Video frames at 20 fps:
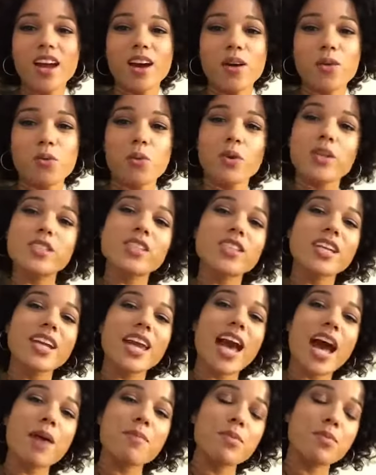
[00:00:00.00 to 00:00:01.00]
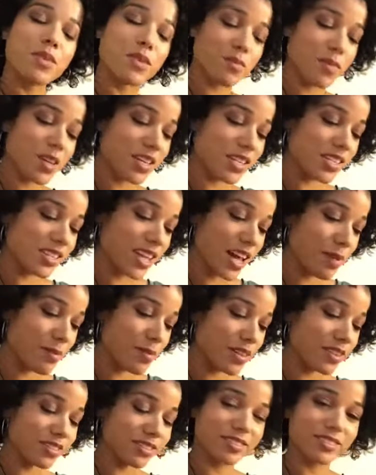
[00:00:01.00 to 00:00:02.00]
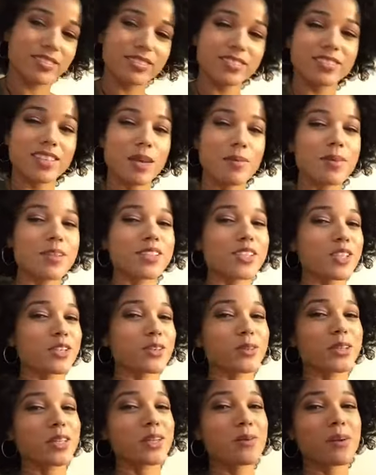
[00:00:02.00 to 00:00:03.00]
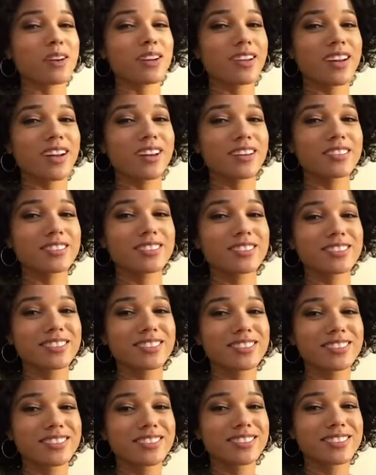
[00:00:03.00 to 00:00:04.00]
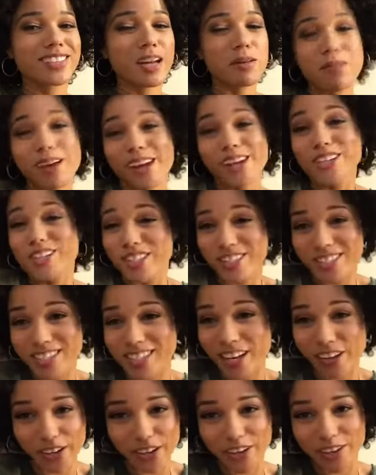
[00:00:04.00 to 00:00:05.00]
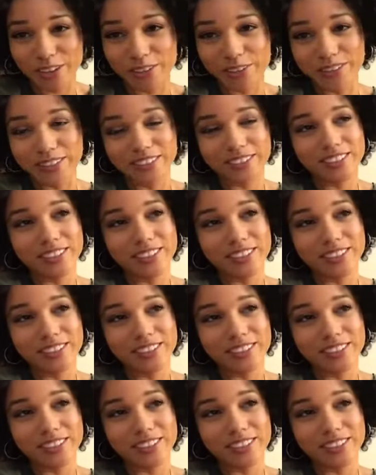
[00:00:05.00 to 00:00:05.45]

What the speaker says: What's gonna happen with me and Simon? I mean, do you really want to know? I mean, I could just tell you.